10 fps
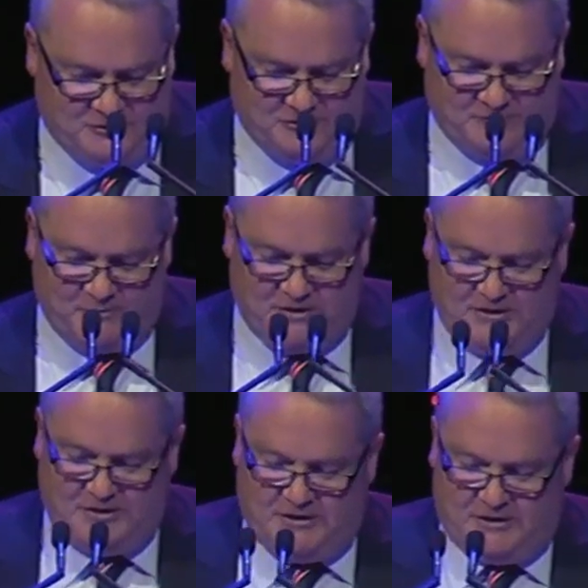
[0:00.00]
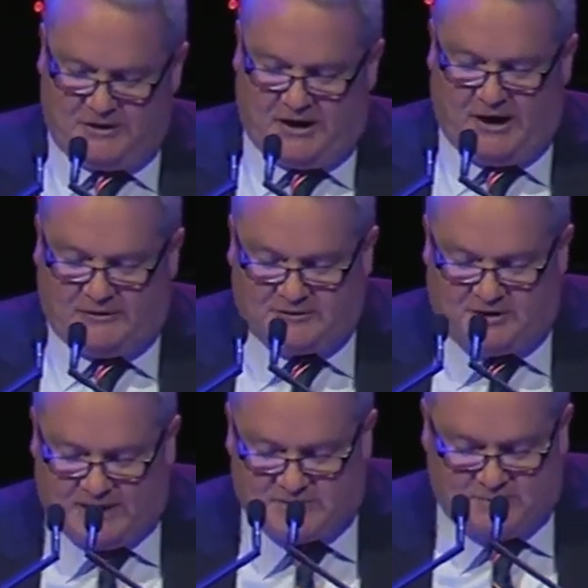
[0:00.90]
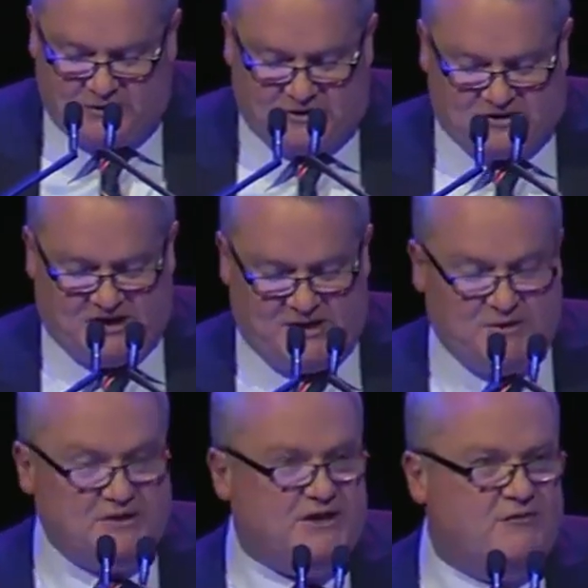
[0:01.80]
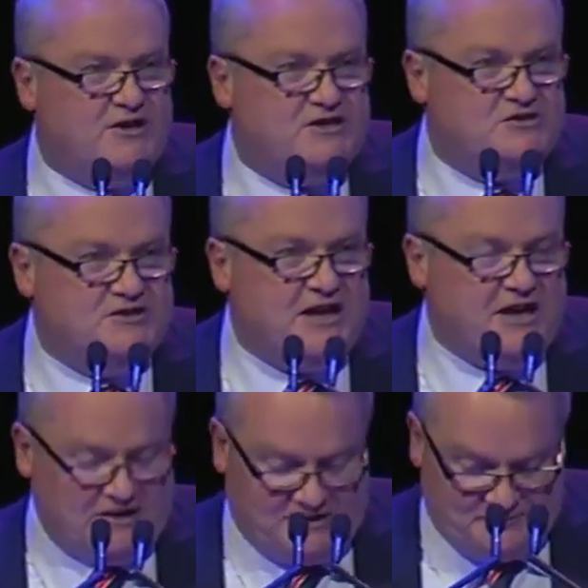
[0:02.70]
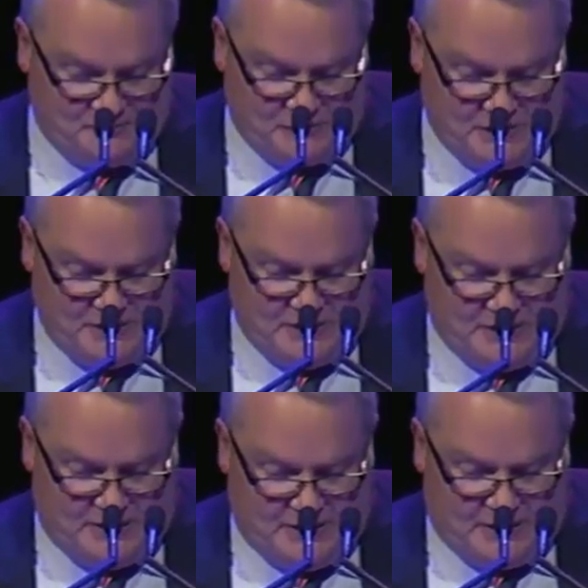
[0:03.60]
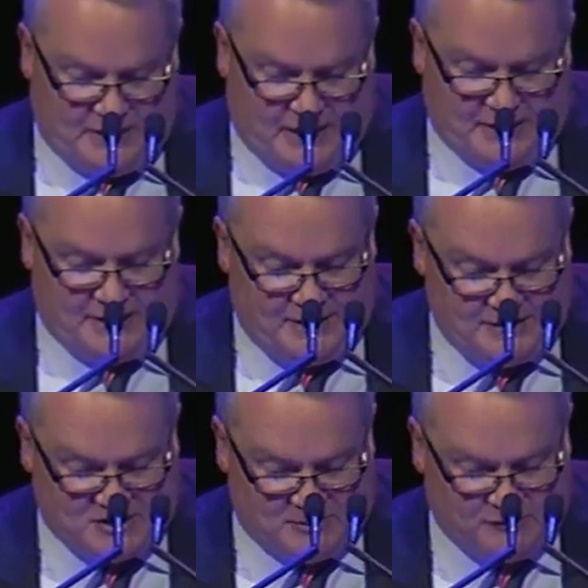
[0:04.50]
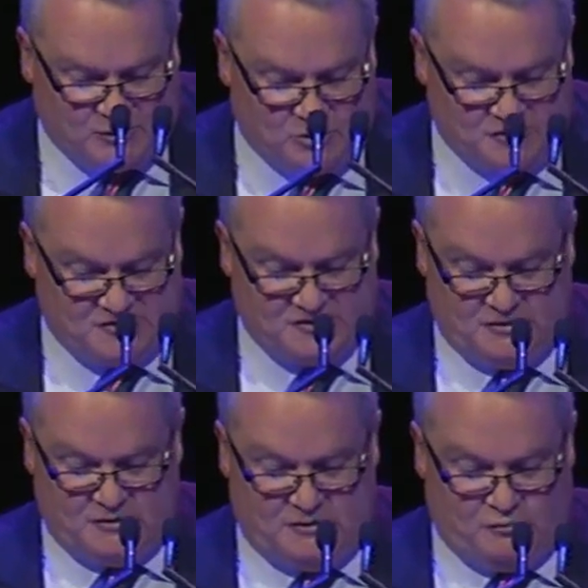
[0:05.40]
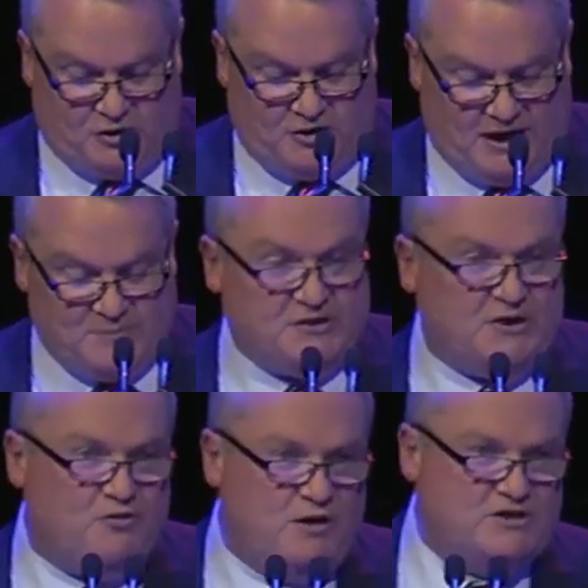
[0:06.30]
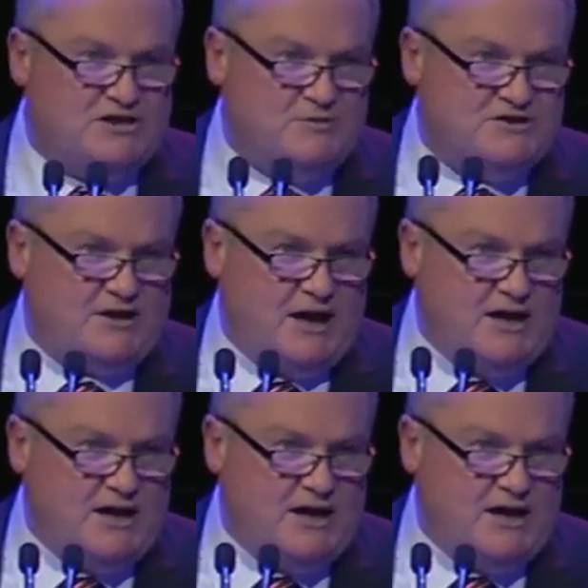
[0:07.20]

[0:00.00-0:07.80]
the greatest team of all. Hawthorn claims to be happy. We're a happy team at Hawthorn. Carlton claims to be the team that never lets you